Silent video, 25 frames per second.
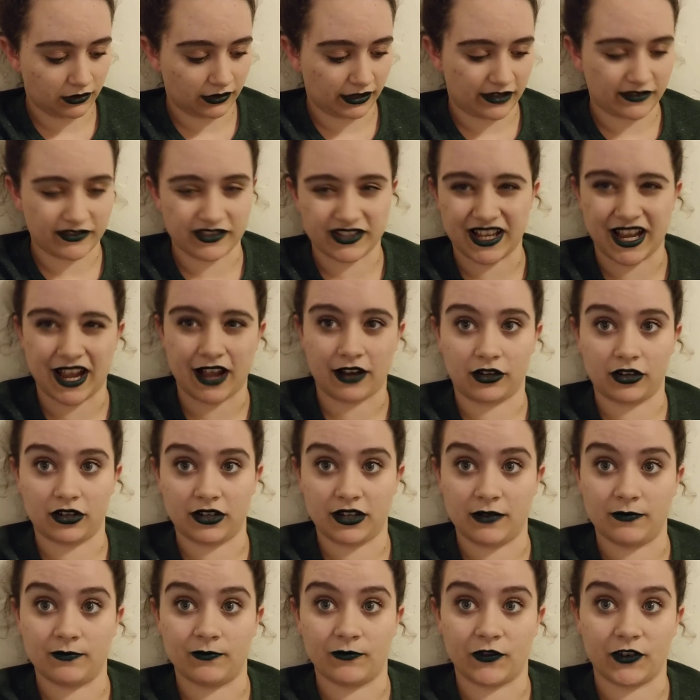that was the
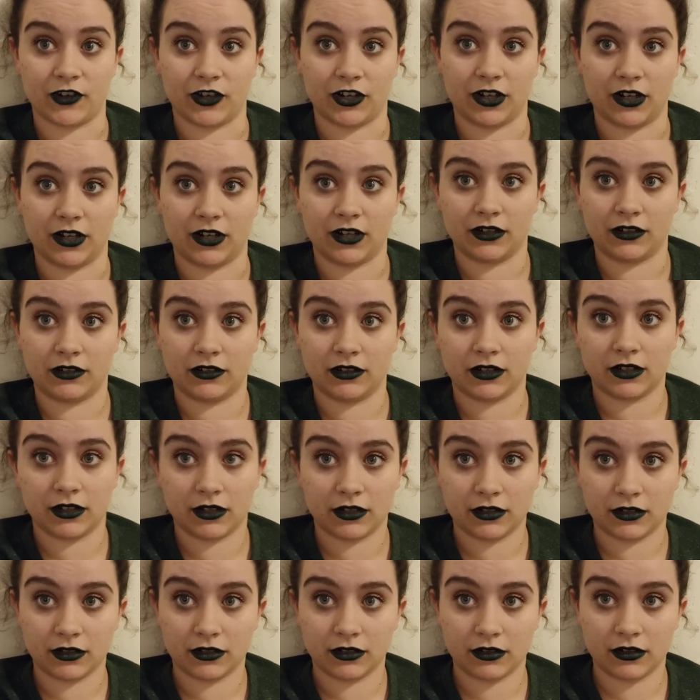acronym for
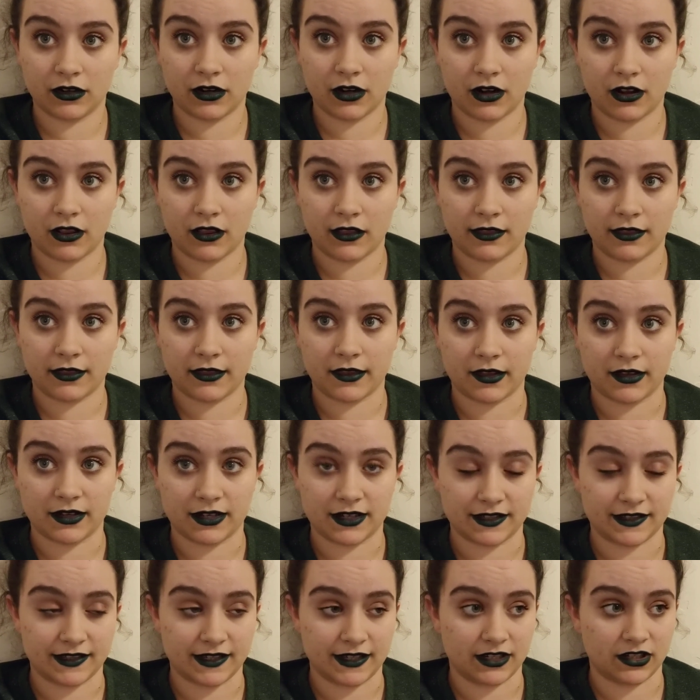the
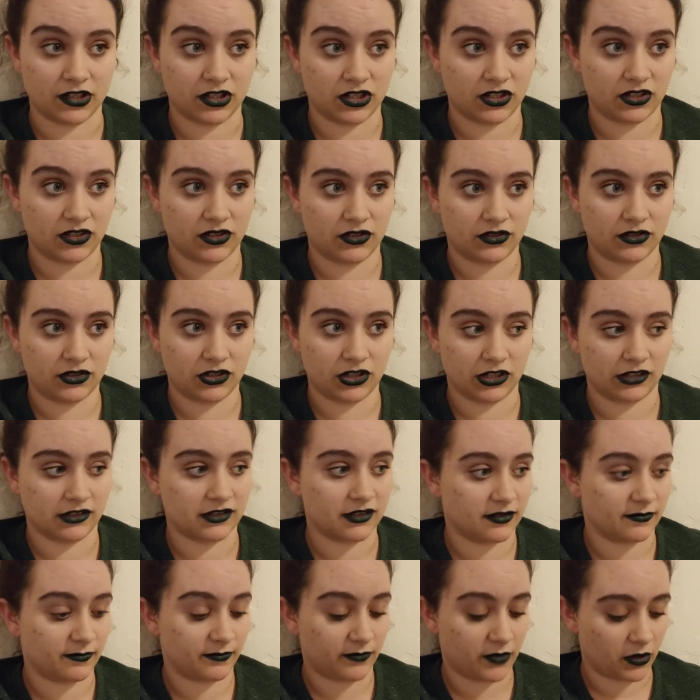disease she
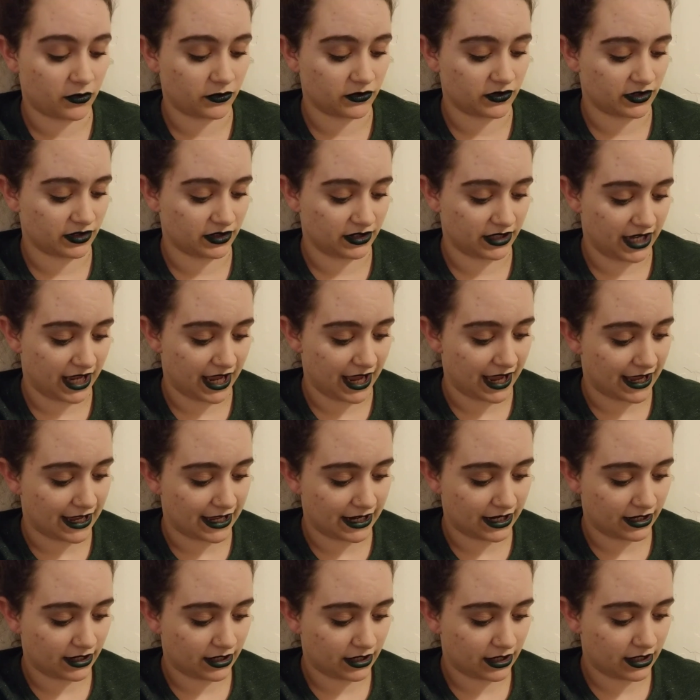supposedly
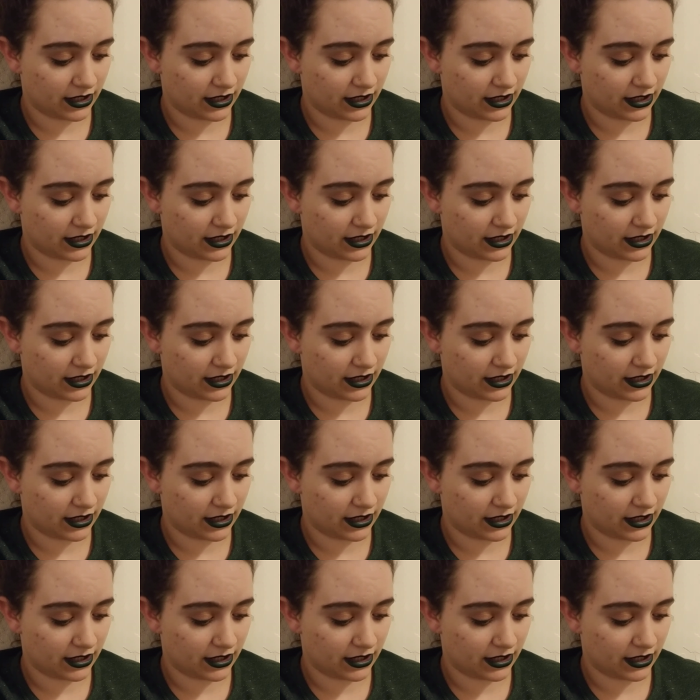had.